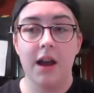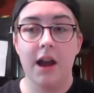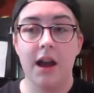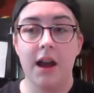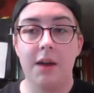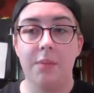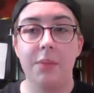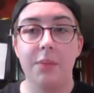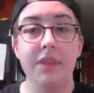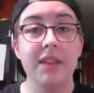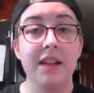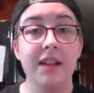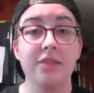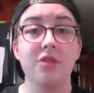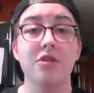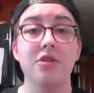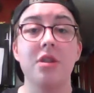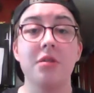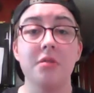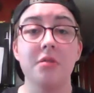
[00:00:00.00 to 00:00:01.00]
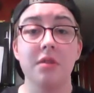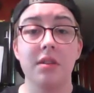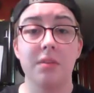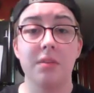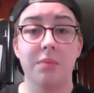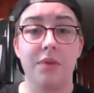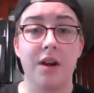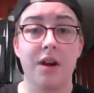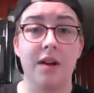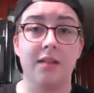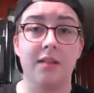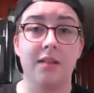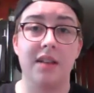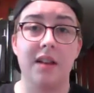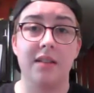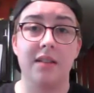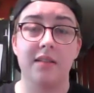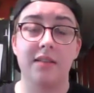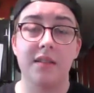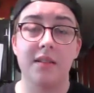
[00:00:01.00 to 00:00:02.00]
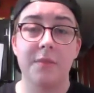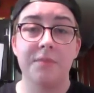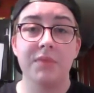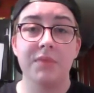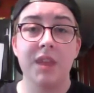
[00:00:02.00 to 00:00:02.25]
But that's generally the process.